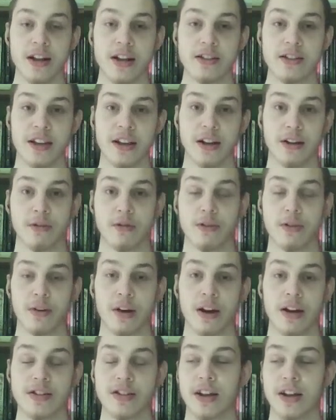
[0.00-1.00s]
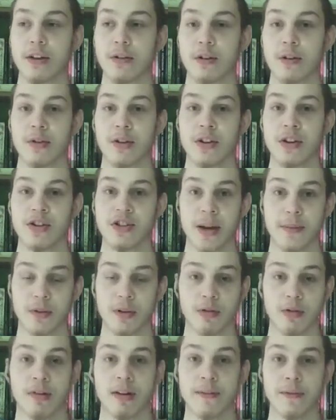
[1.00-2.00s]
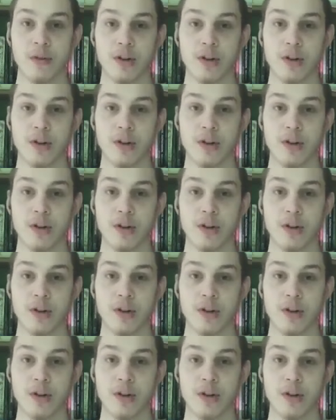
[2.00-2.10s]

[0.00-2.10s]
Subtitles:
2 Corinthians chapter 1,